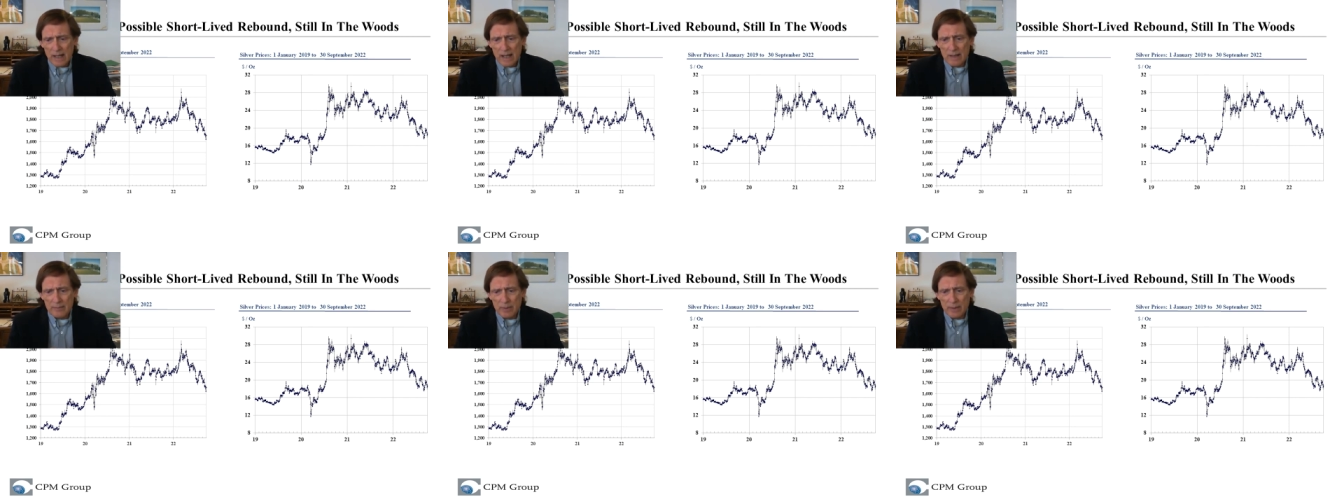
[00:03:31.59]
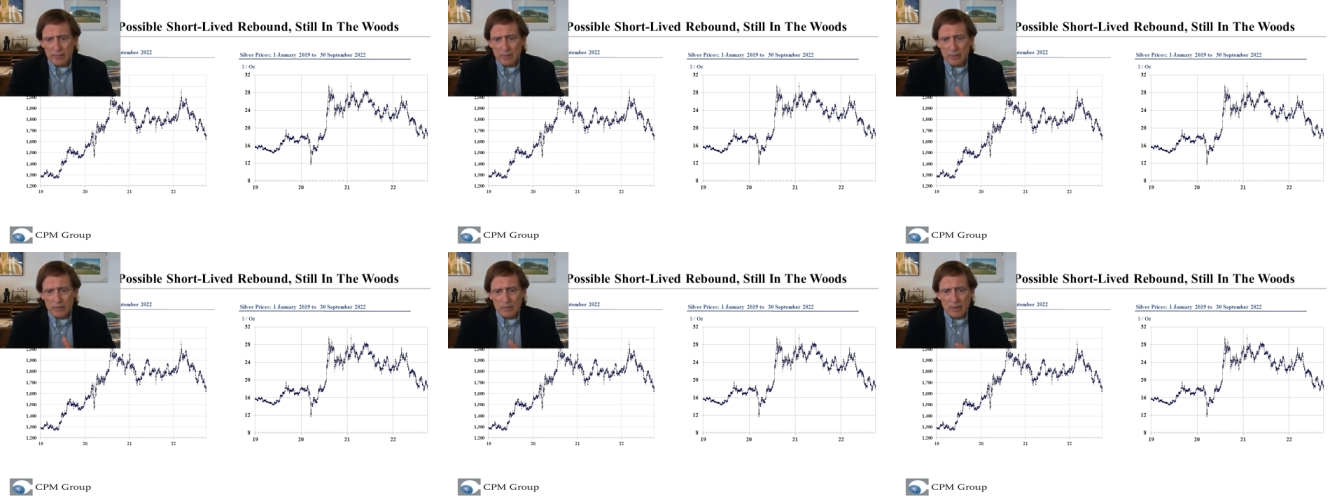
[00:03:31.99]
and
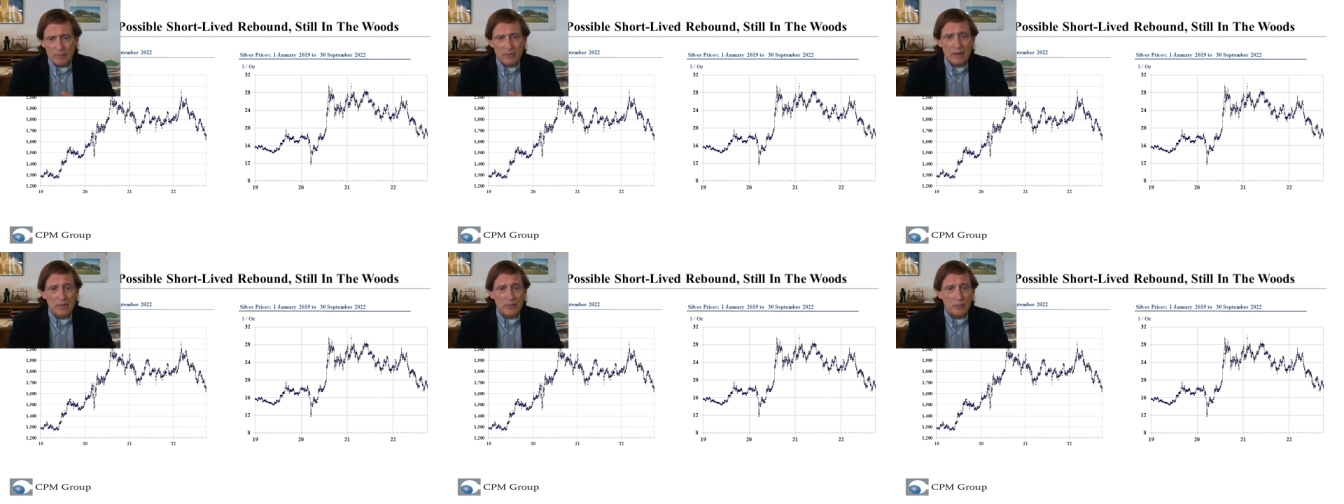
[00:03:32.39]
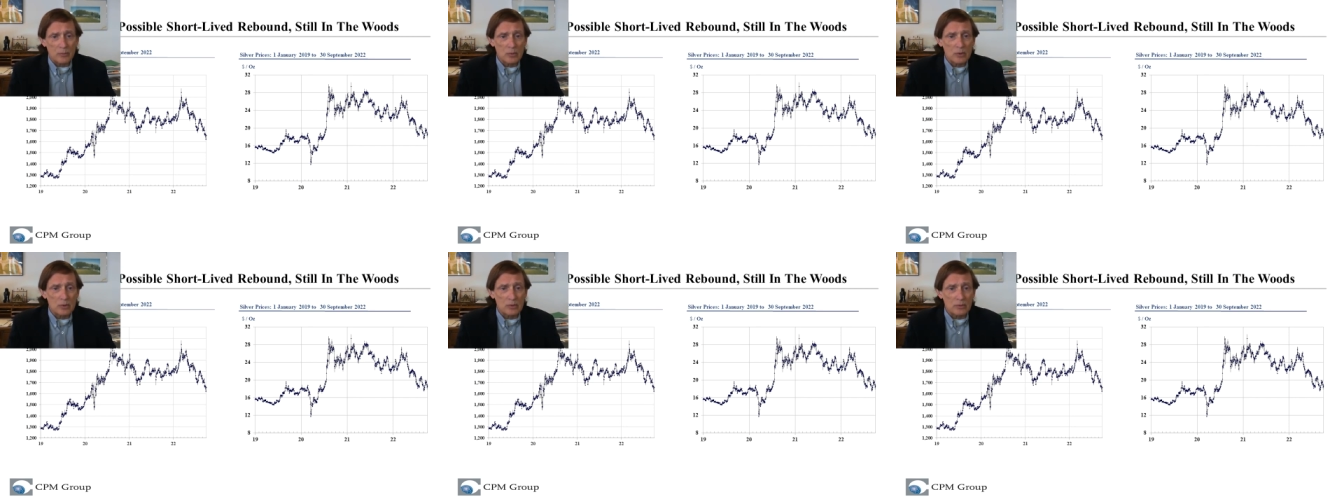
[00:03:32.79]
people around the
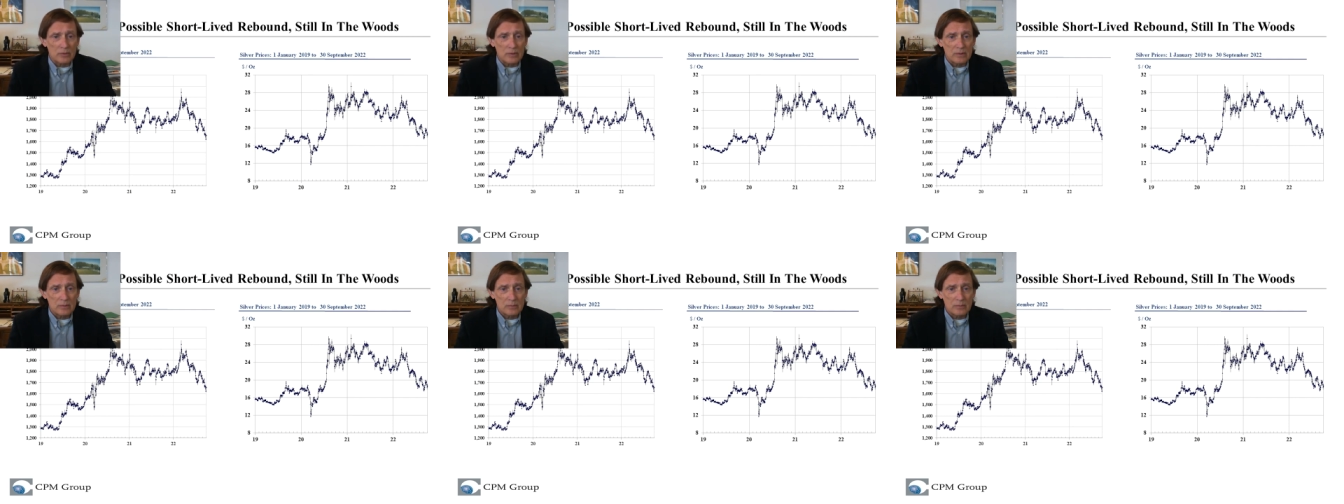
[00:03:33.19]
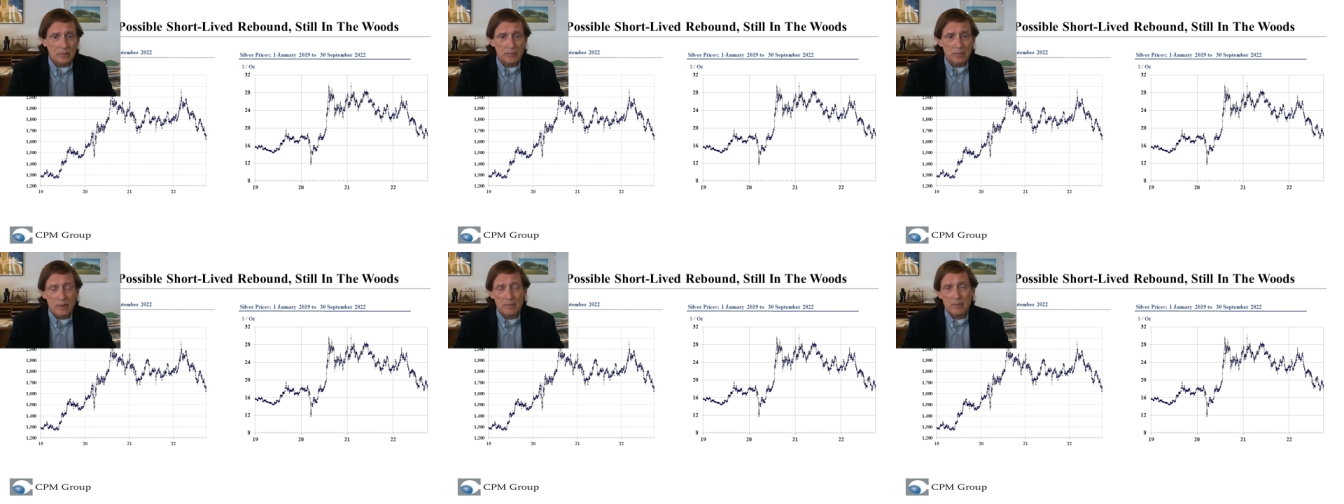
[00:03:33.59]
world.
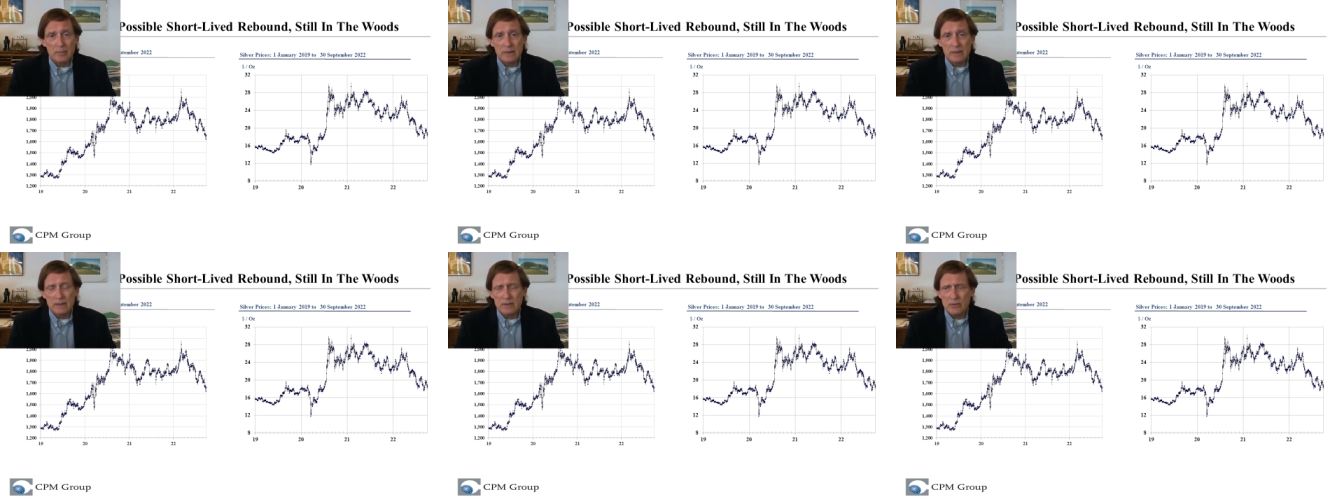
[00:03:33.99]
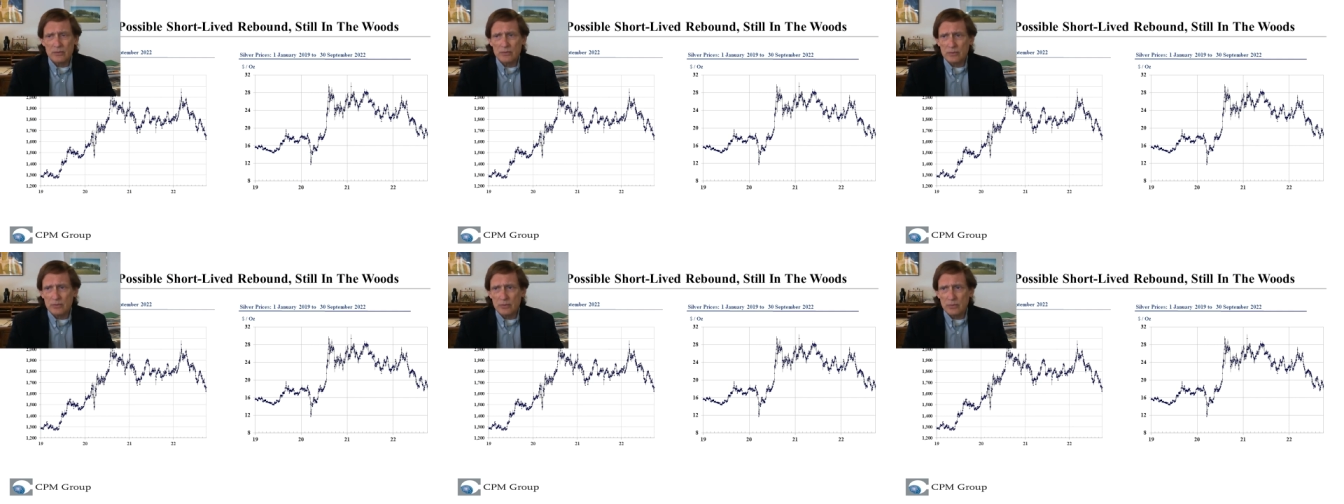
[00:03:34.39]
We're probably
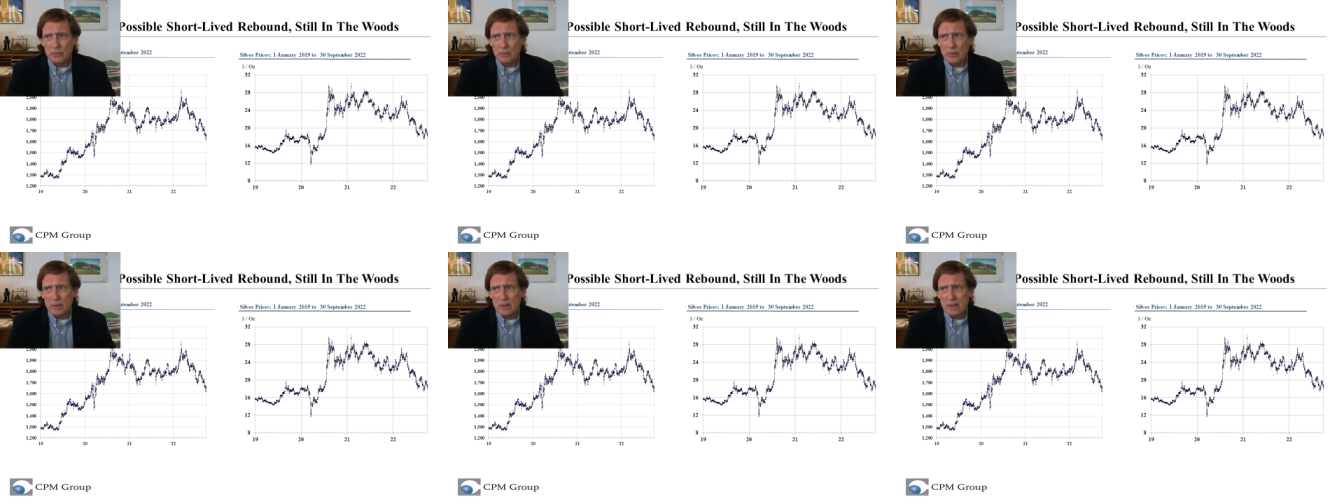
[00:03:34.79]
closer to